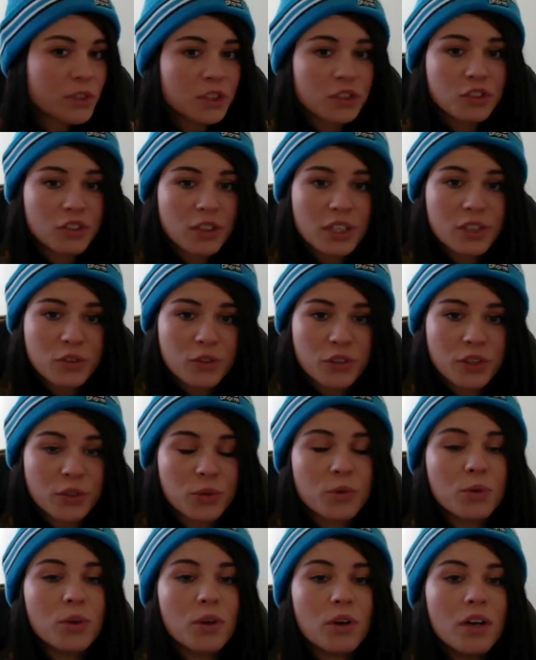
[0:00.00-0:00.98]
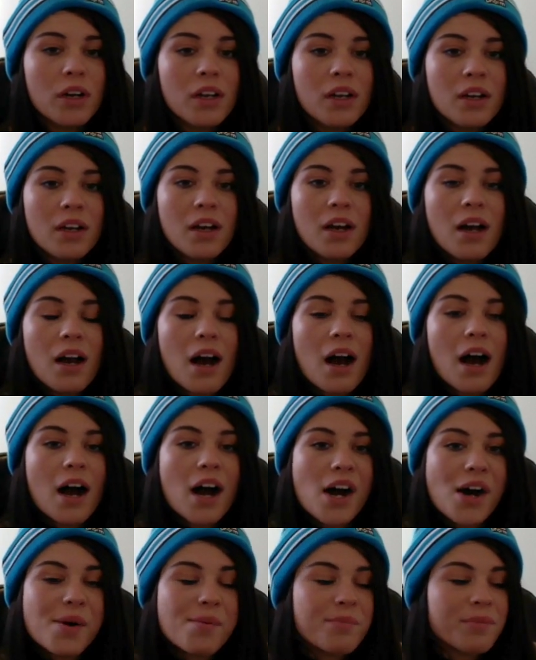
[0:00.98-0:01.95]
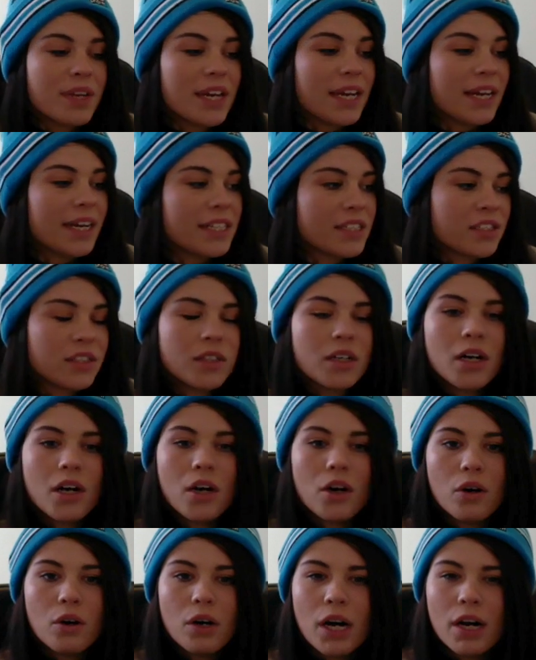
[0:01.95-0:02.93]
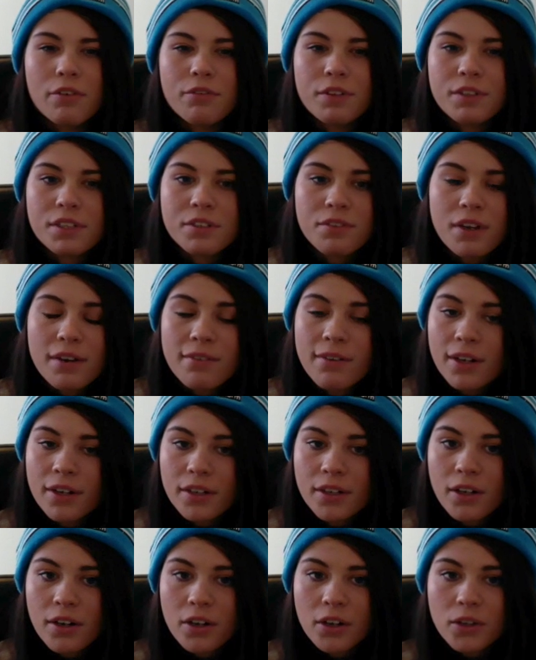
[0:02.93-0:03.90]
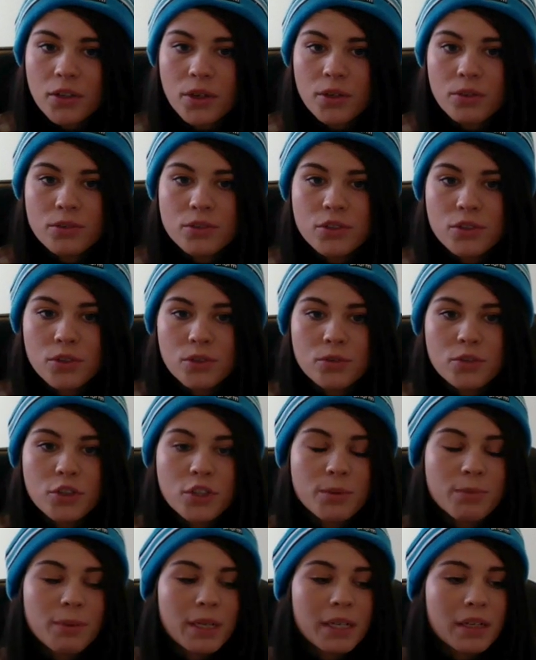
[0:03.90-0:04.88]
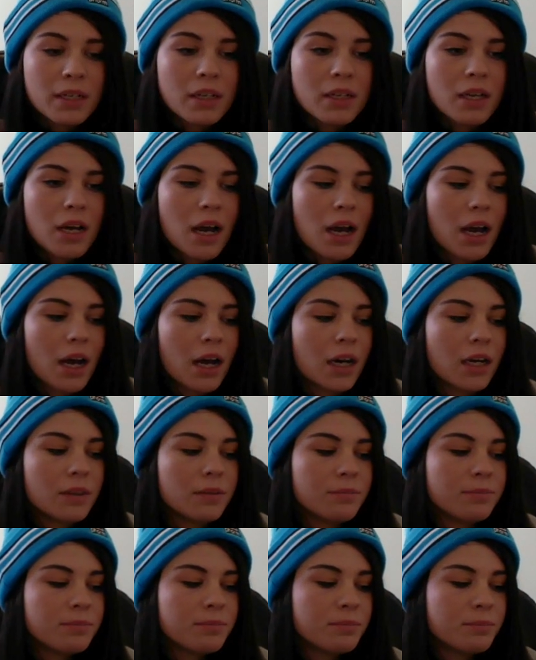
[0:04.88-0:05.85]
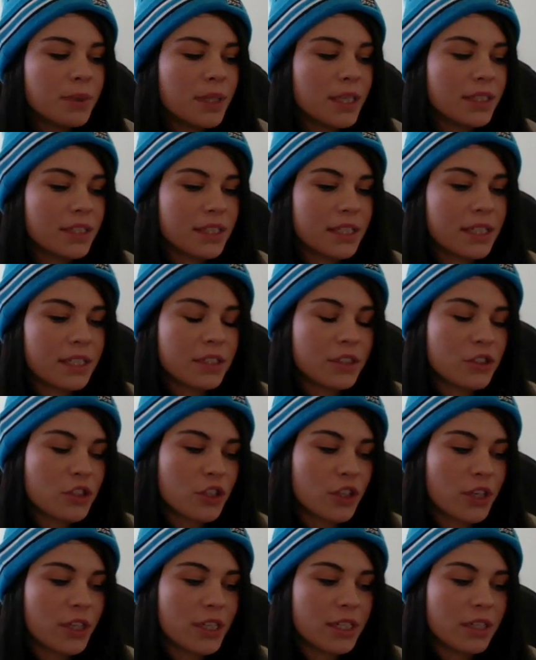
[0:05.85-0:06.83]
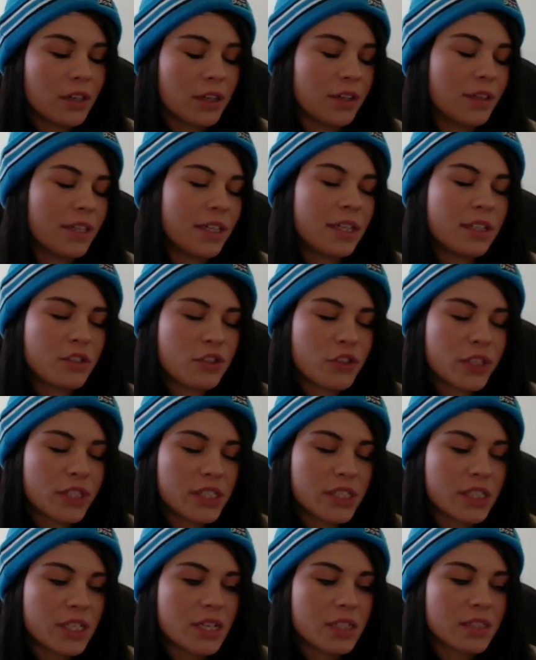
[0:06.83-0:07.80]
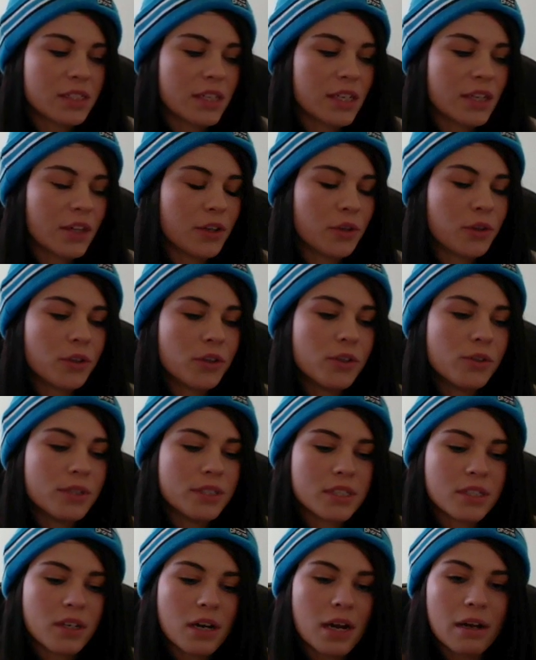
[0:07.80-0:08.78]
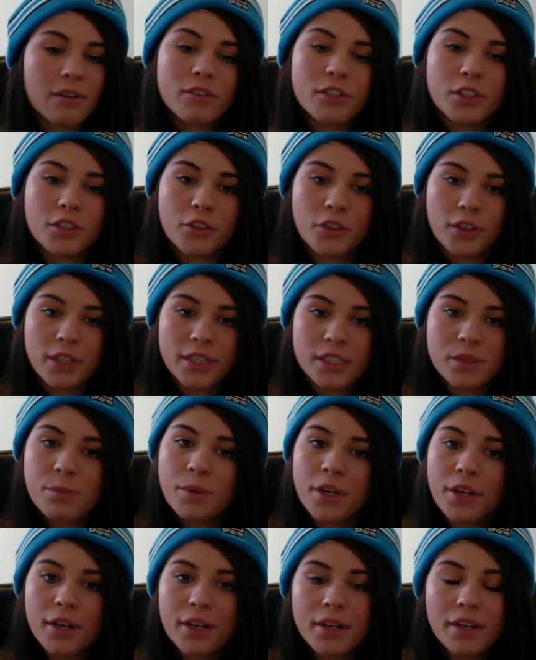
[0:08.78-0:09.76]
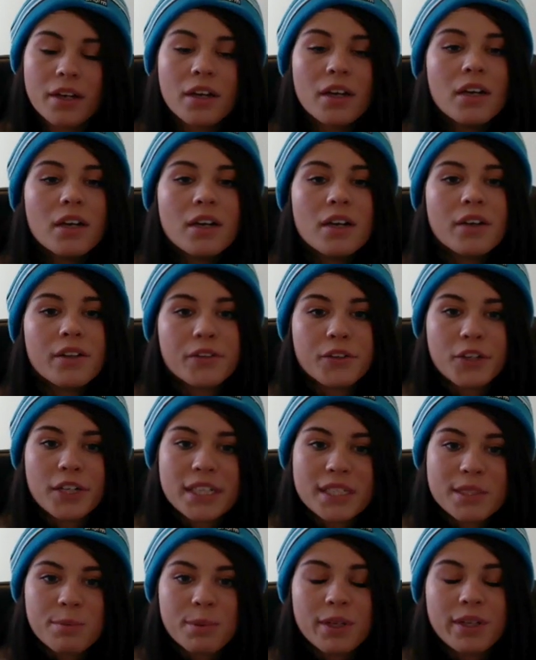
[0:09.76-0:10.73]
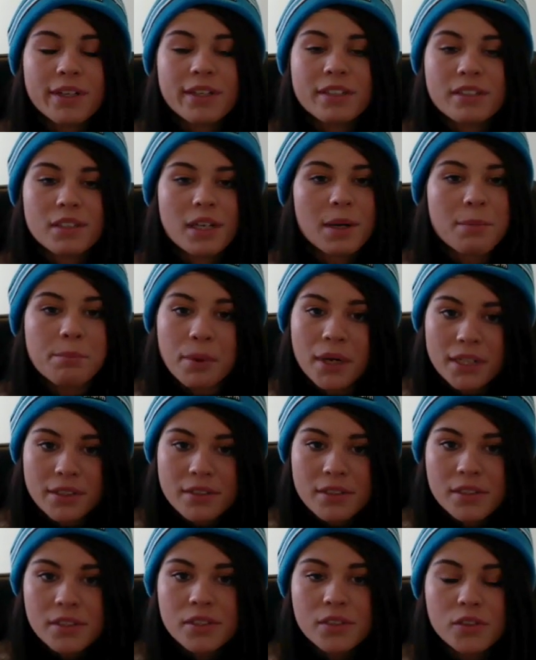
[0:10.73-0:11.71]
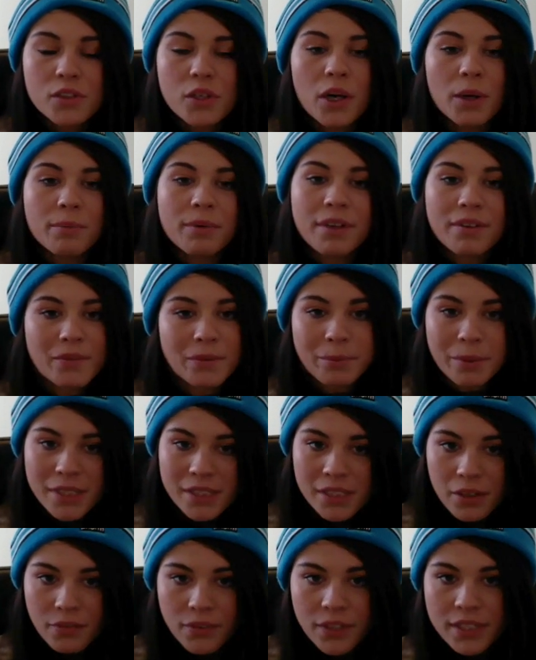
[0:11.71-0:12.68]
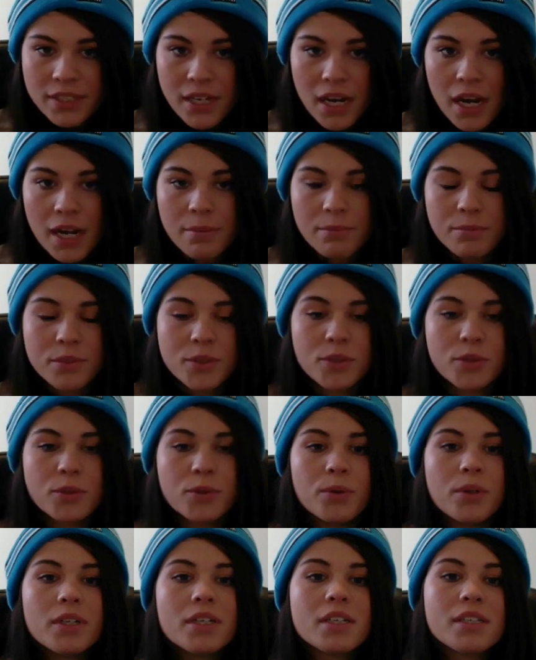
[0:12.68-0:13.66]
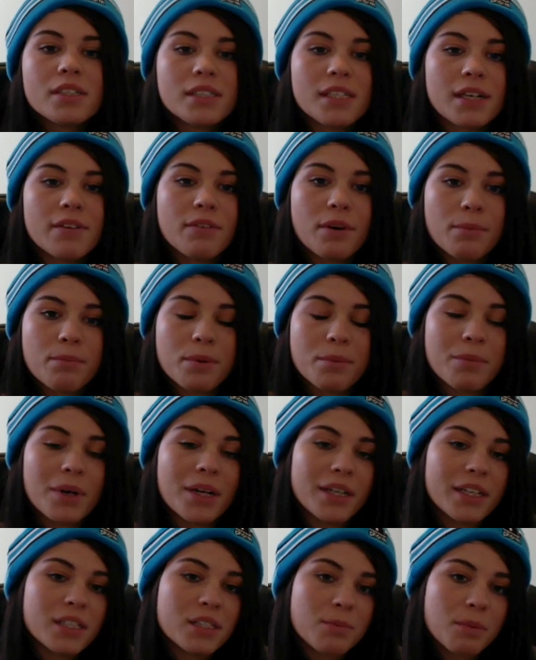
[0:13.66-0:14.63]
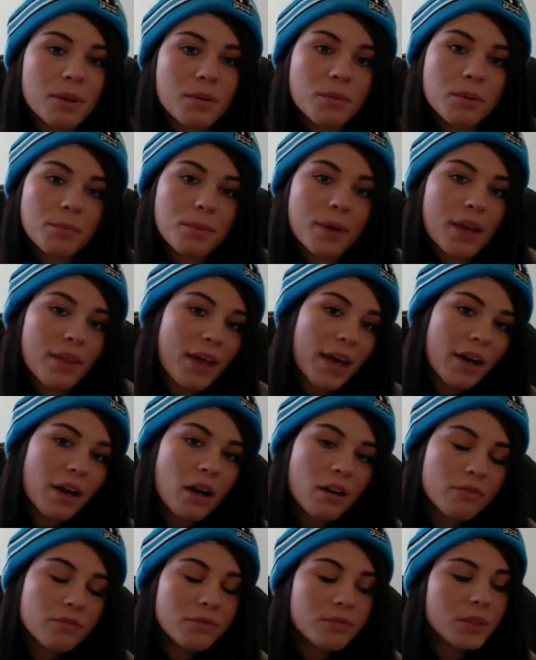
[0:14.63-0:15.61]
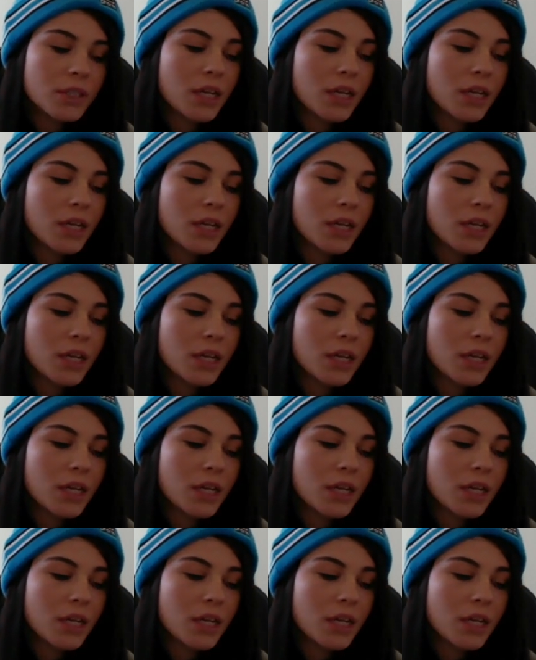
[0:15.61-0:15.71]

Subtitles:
So that was really cool. And I still owe a $5,500 loan to Truman, but the interest doesn't accrue until after the grace period. And the grace period is 9 months, so I'm giving myself that time to save up the money to be able to pay that off.